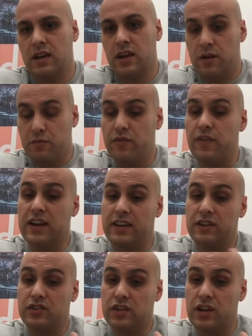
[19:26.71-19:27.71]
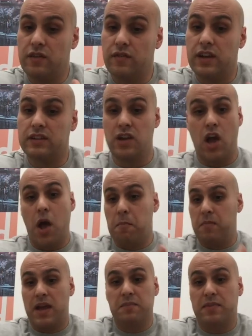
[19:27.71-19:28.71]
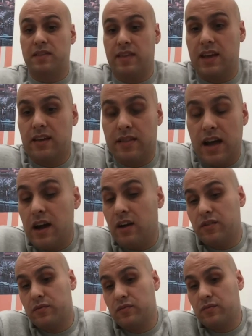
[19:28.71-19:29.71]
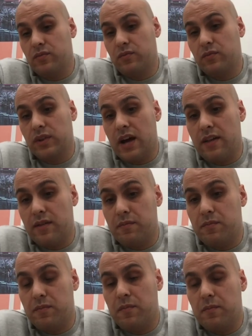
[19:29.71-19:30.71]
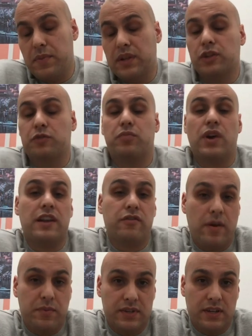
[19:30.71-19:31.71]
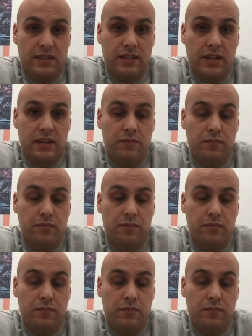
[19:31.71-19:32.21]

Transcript: providing a service. Maybe that will either build brand representation,